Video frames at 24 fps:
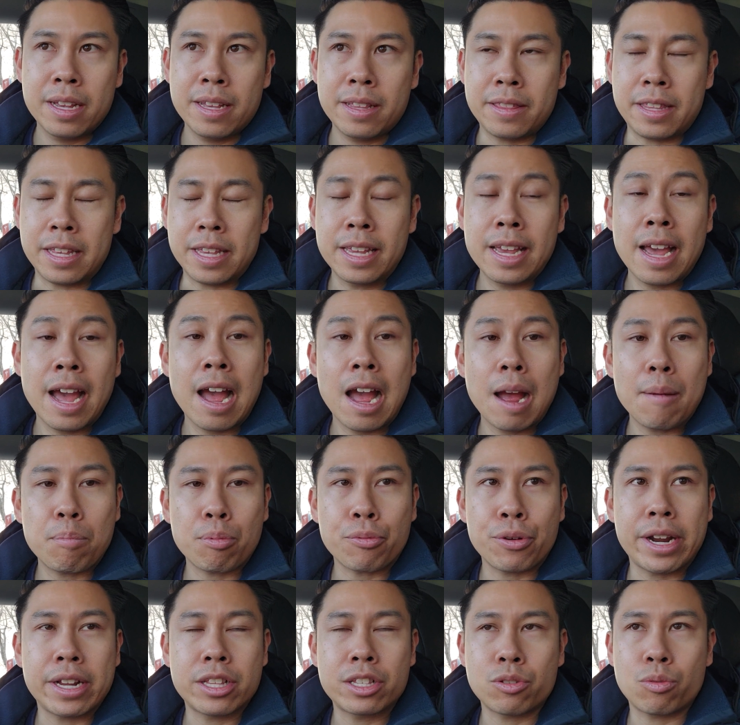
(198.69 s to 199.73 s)
the cap
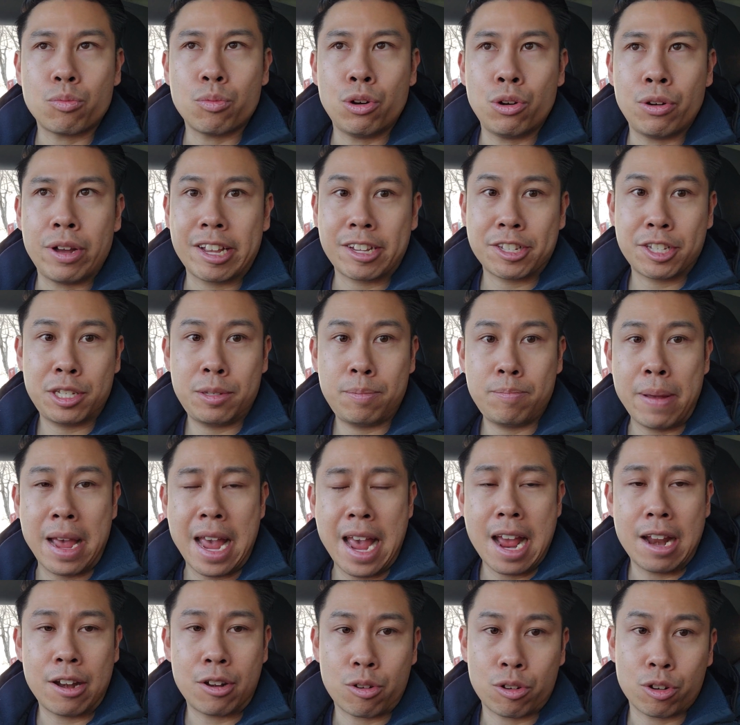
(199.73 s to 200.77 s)
rates will
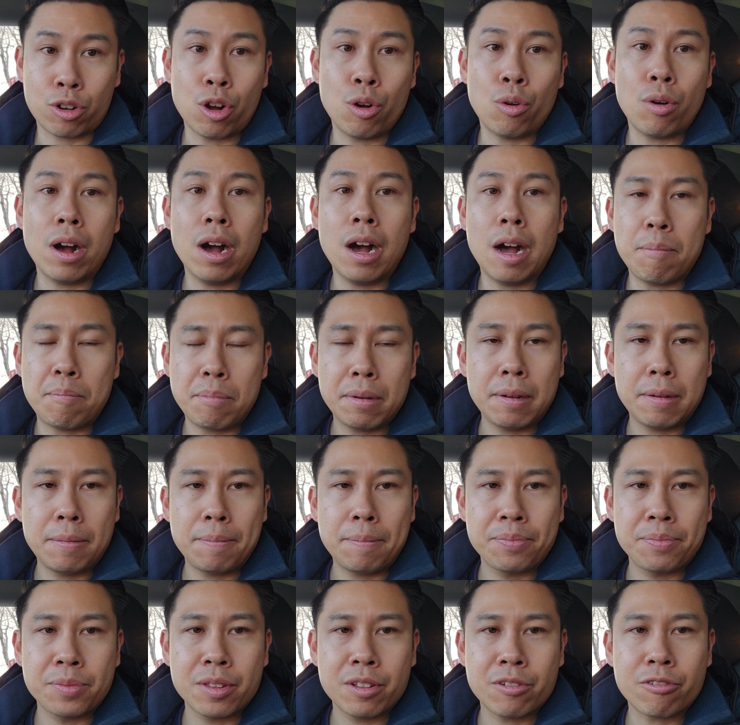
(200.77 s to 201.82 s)
expand or go up,
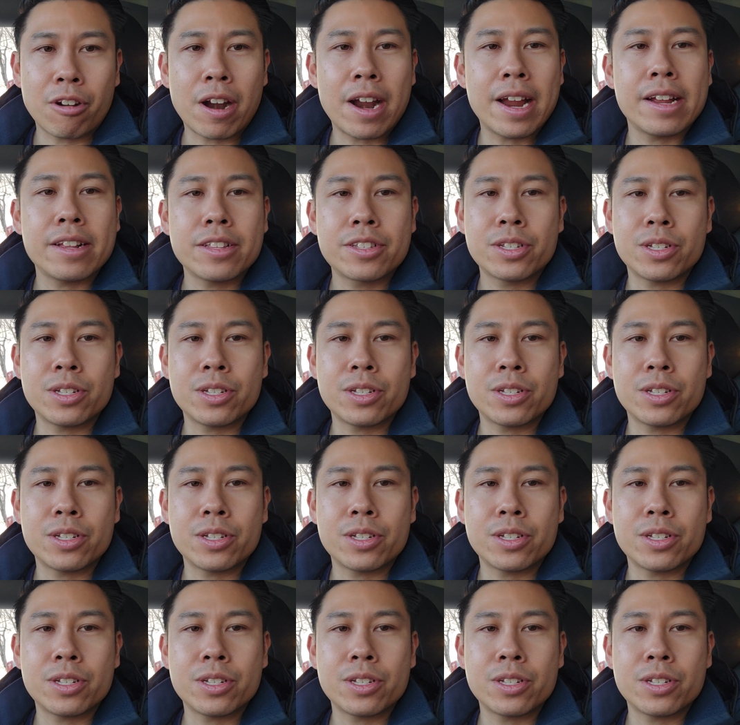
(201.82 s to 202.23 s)
right?